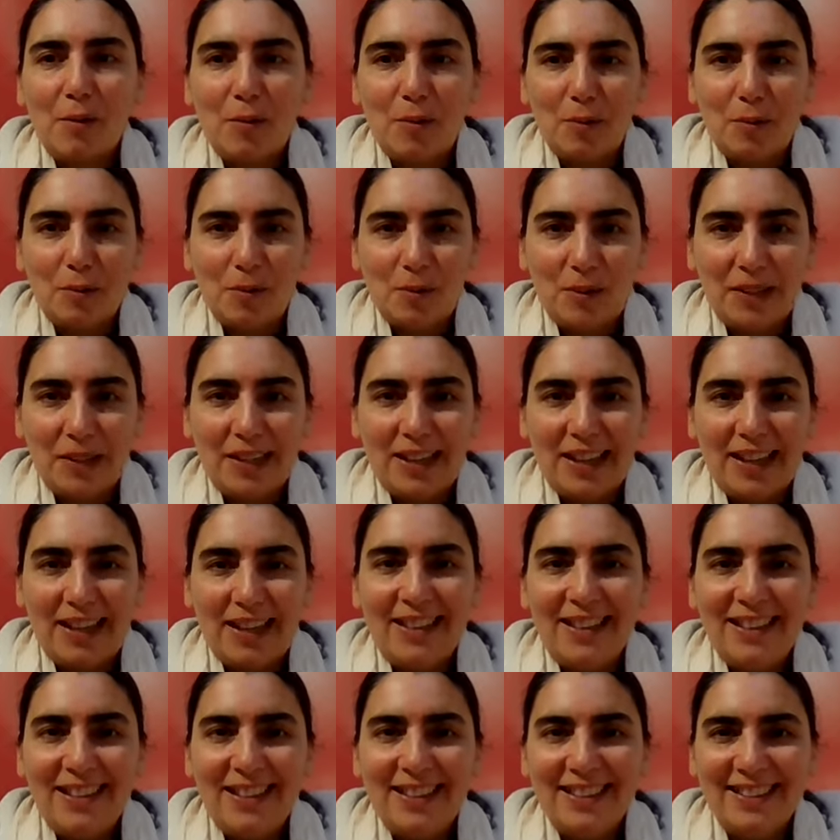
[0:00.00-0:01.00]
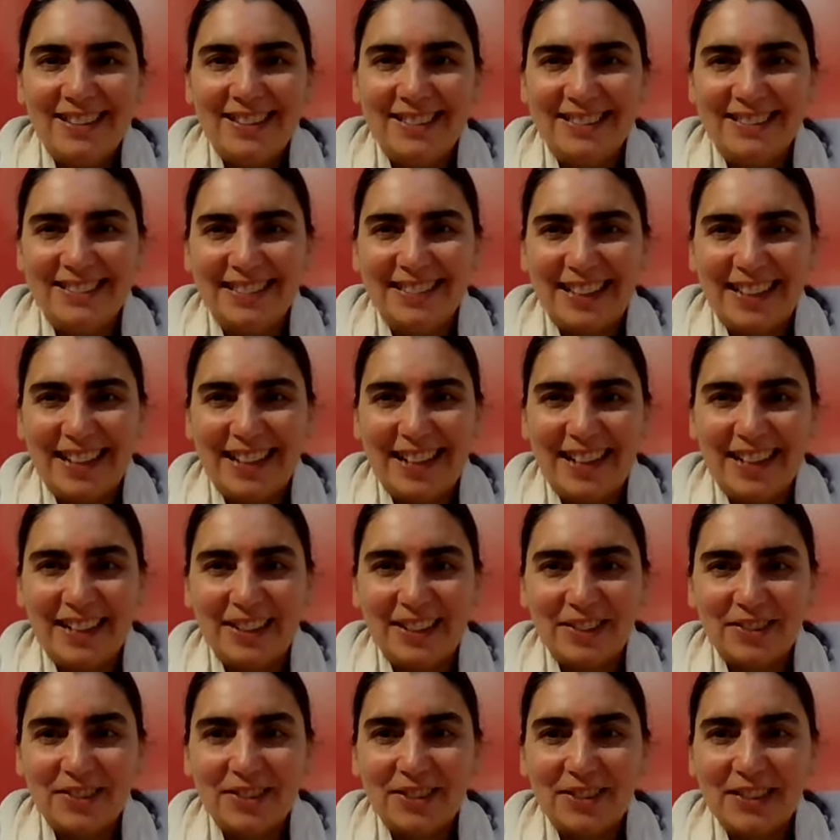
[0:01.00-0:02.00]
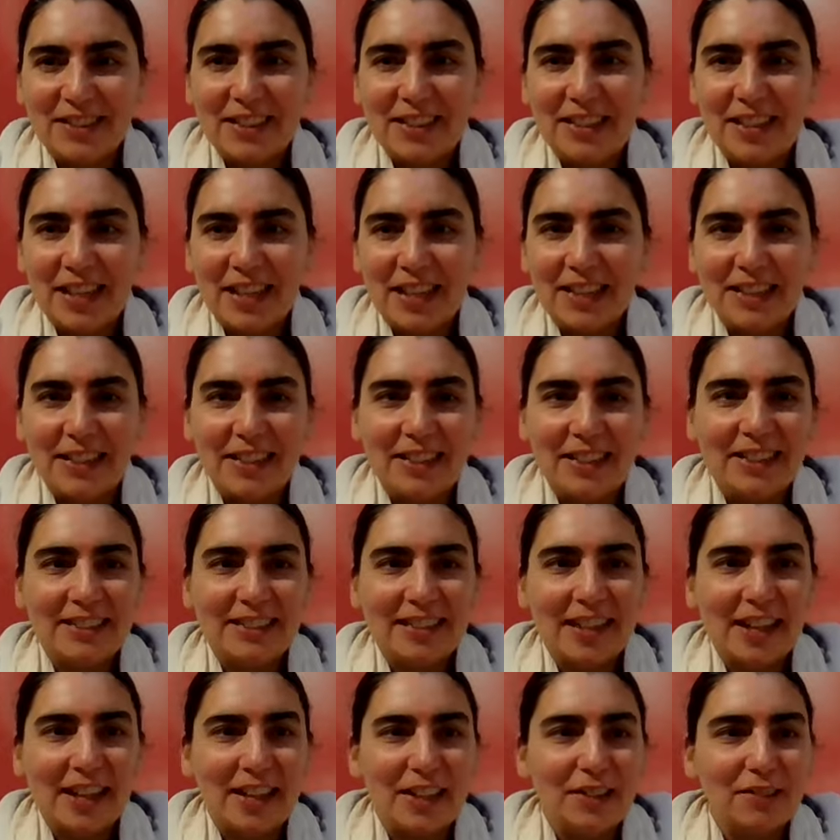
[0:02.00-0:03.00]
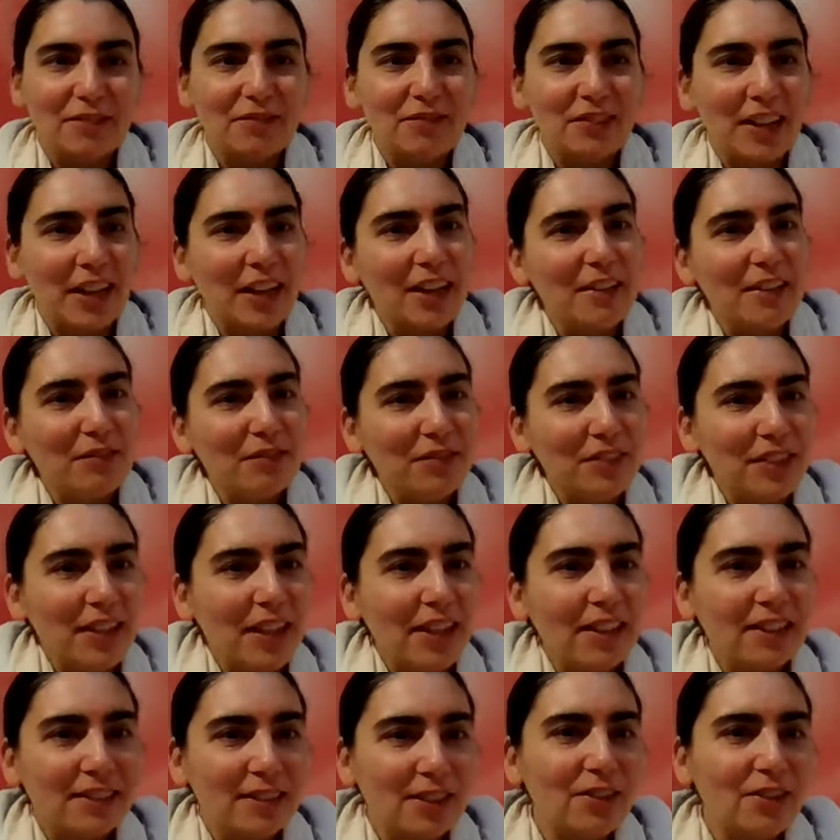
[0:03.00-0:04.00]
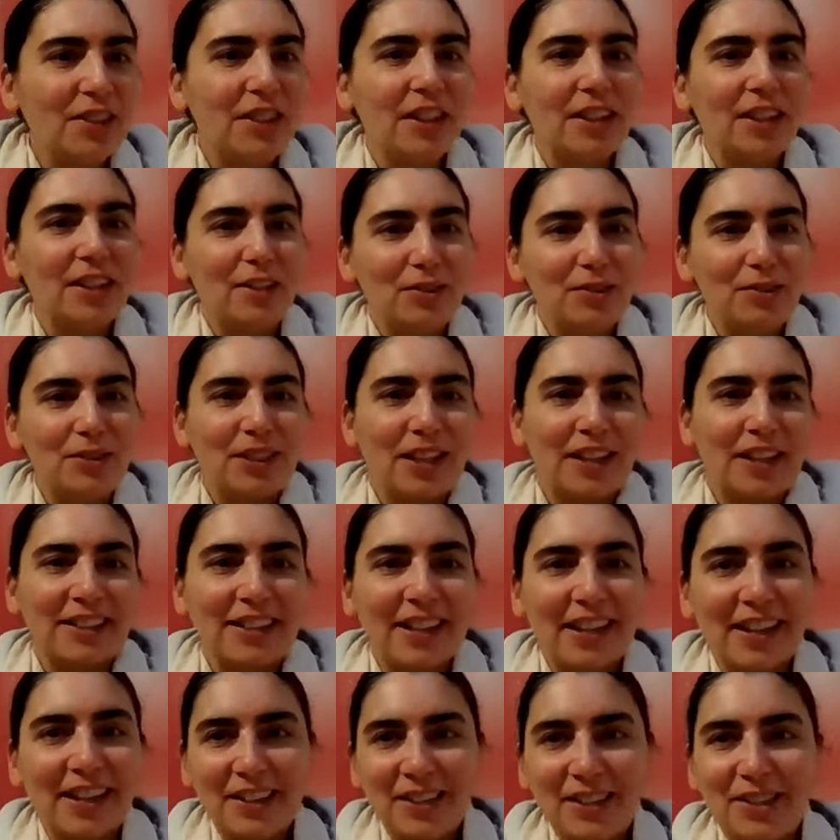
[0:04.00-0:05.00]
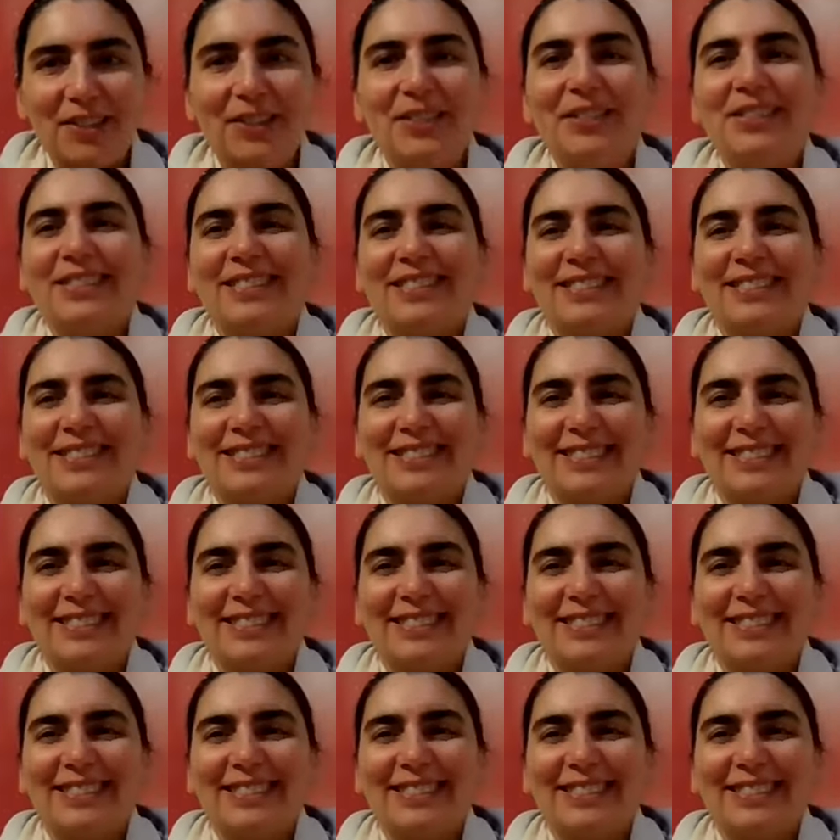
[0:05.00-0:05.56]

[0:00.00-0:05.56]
Okay, I don't see any sign of life. Yes, okay, Luca, thank you.